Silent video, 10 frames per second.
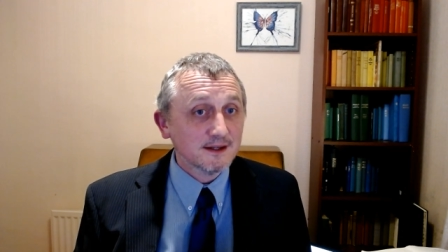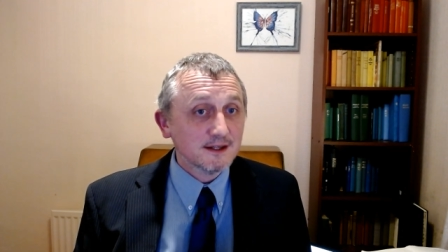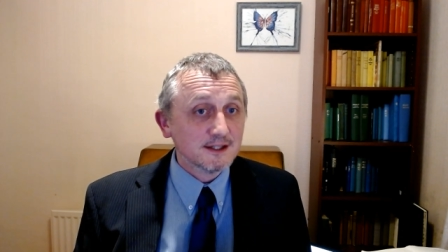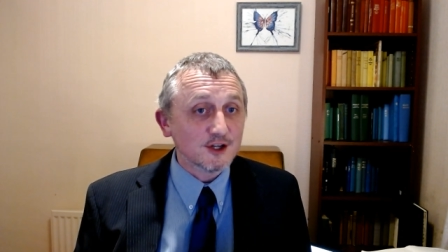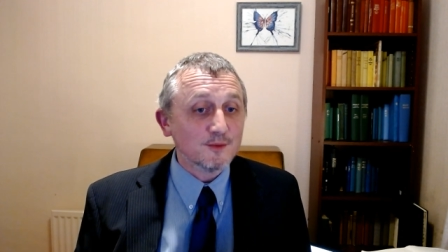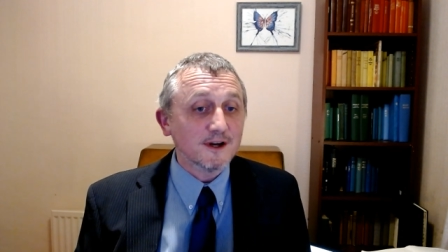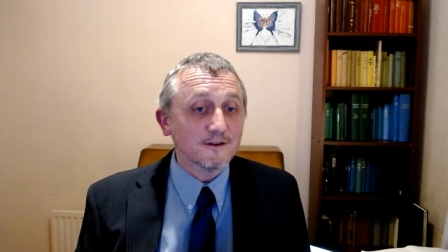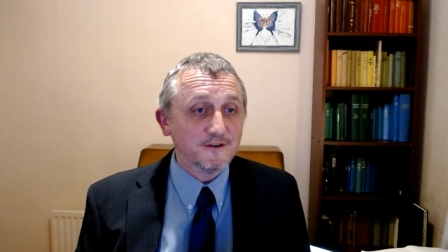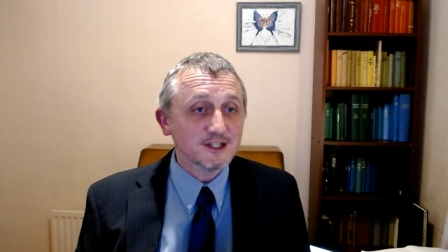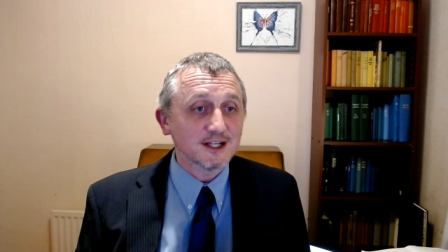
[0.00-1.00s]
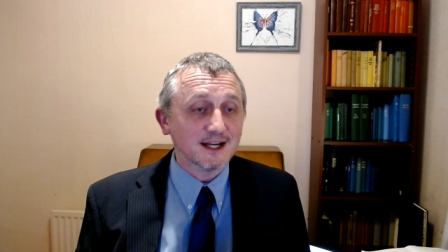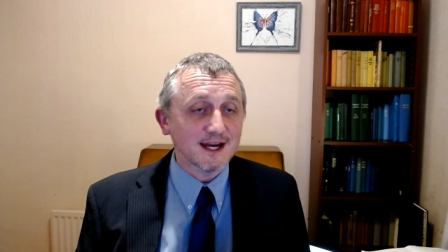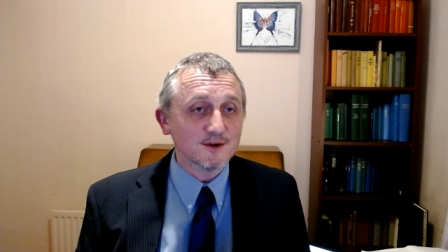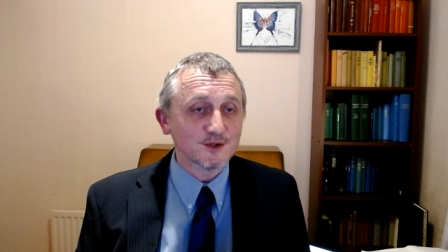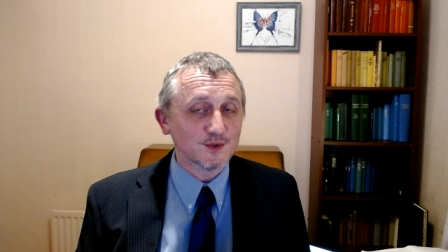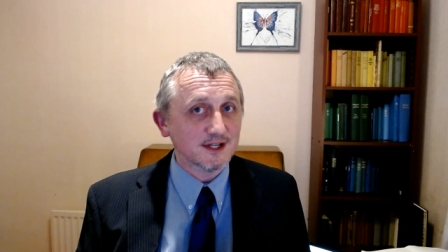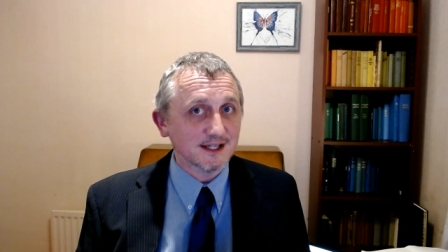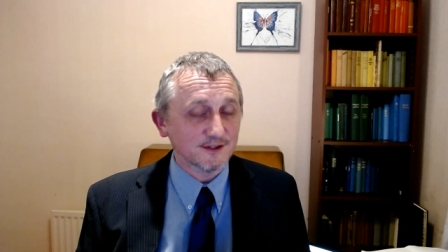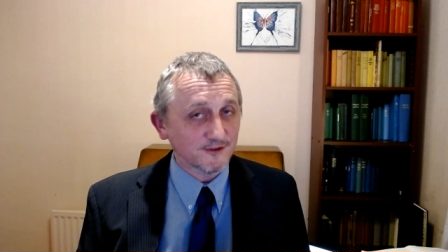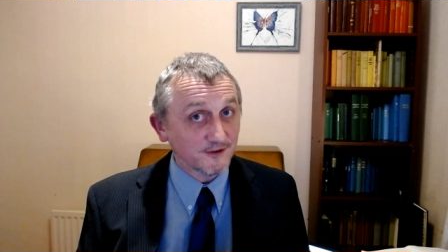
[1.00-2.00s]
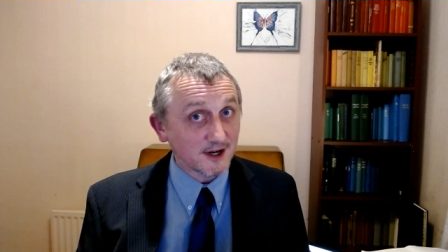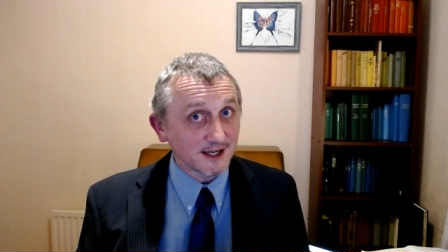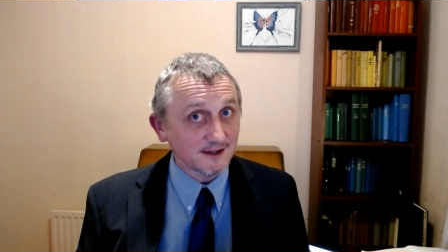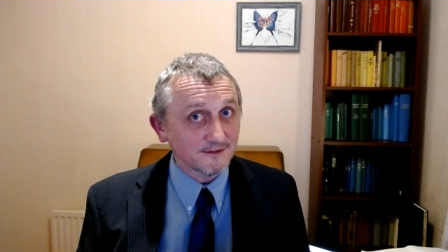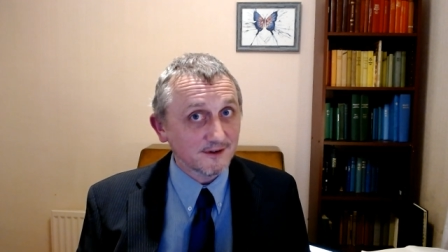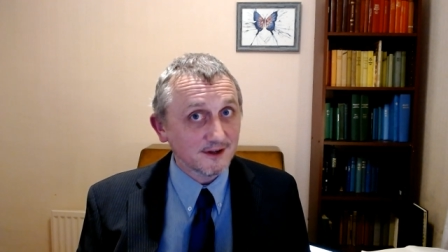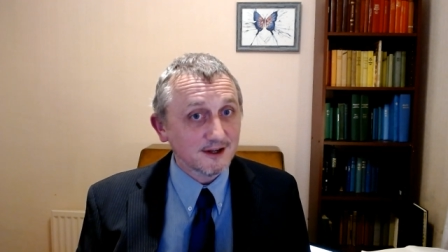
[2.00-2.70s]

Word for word: So my official hours were nine to five.